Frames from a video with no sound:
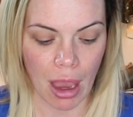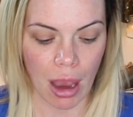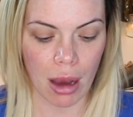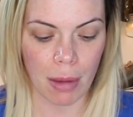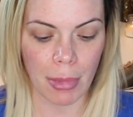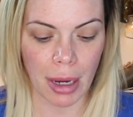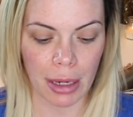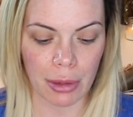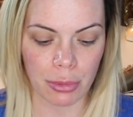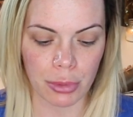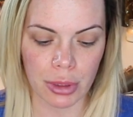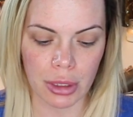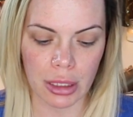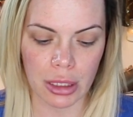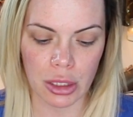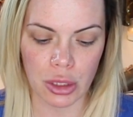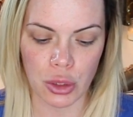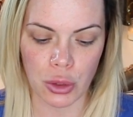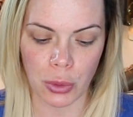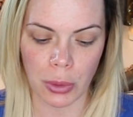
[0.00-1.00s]
Um, I
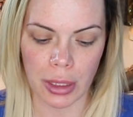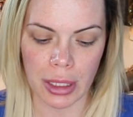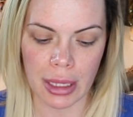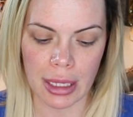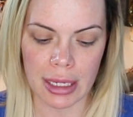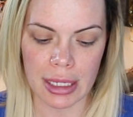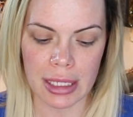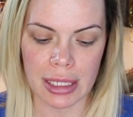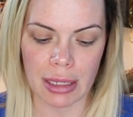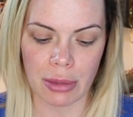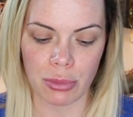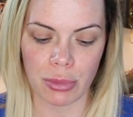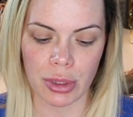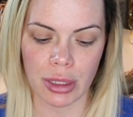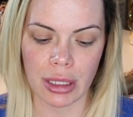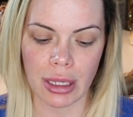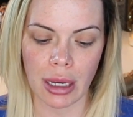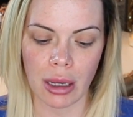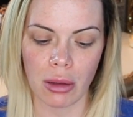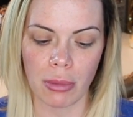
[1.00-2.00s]
really enjoy this. It
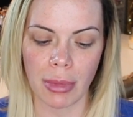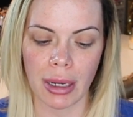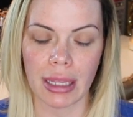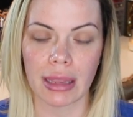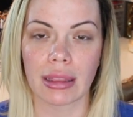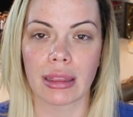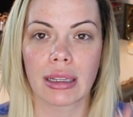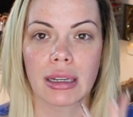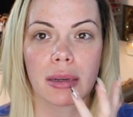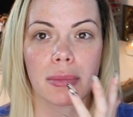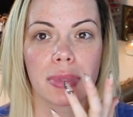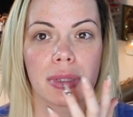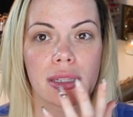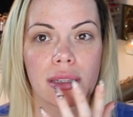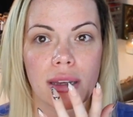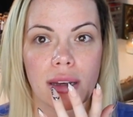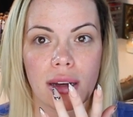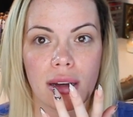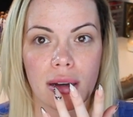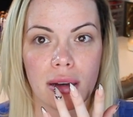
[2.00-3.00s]
really helped my
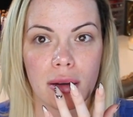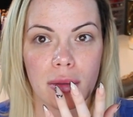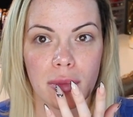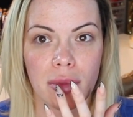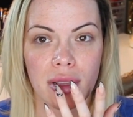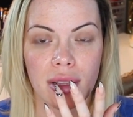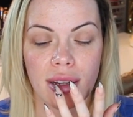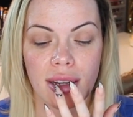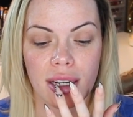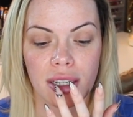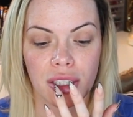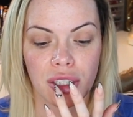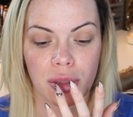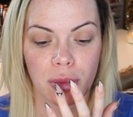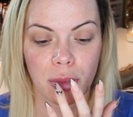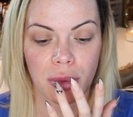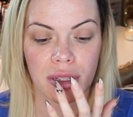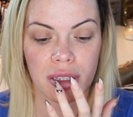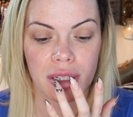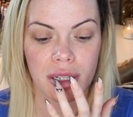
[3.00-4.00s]
lips um,
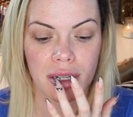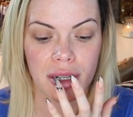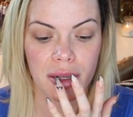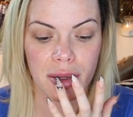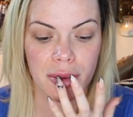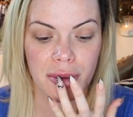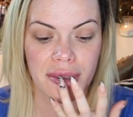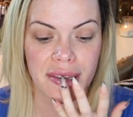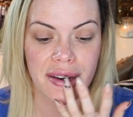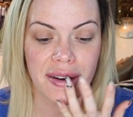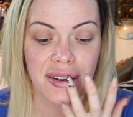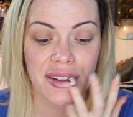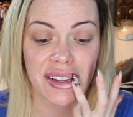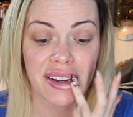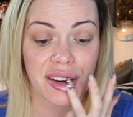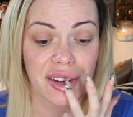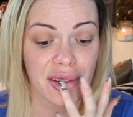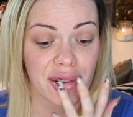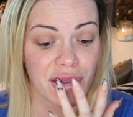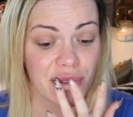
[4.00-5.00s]
last winter when they were
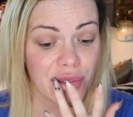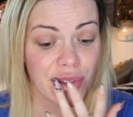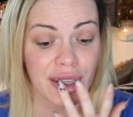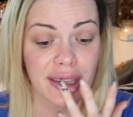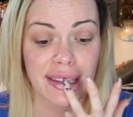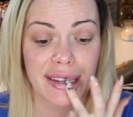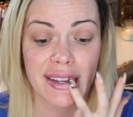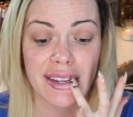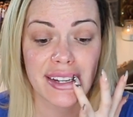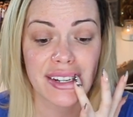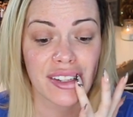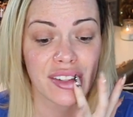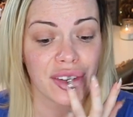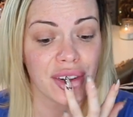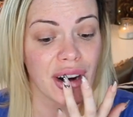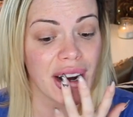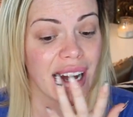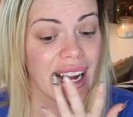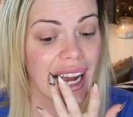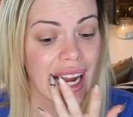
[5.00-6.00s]
like really
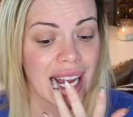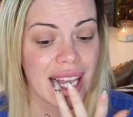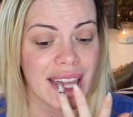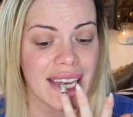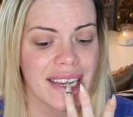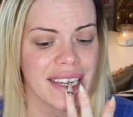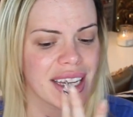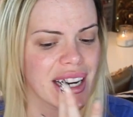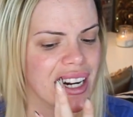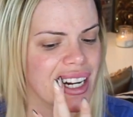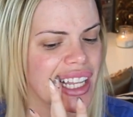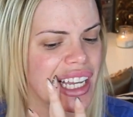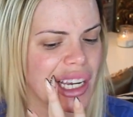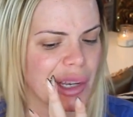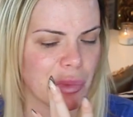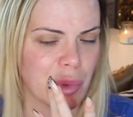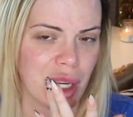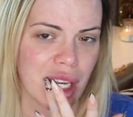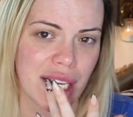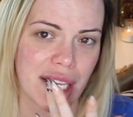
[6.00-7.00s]
dry. They started
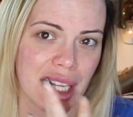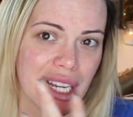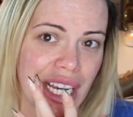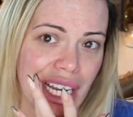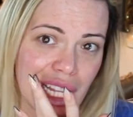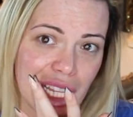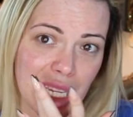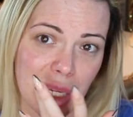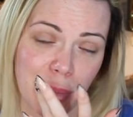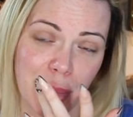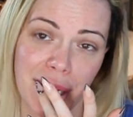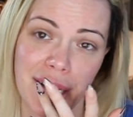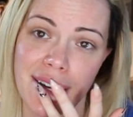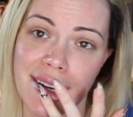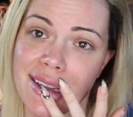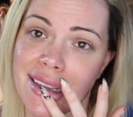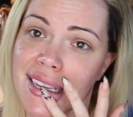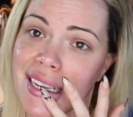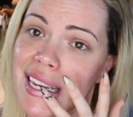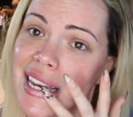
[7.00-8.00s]
like peeling in
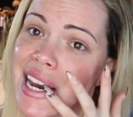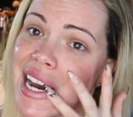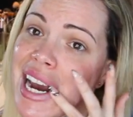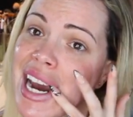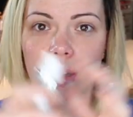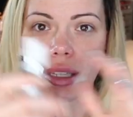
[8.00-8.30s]
spots.